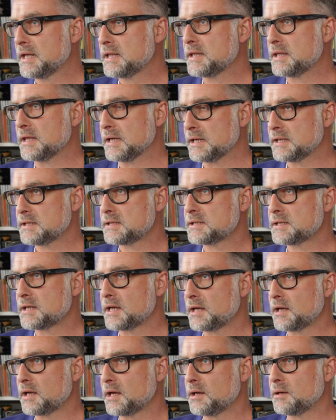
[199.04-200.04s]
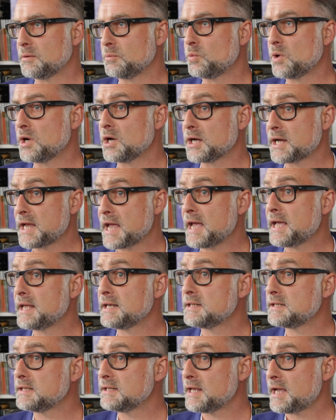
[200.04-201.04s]
that uh, work
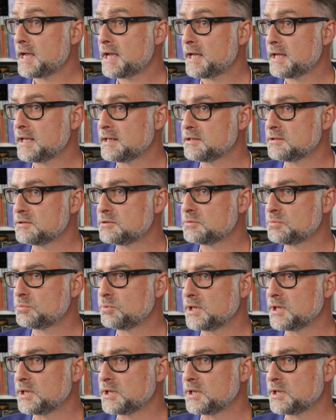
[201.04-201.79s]
hand in hand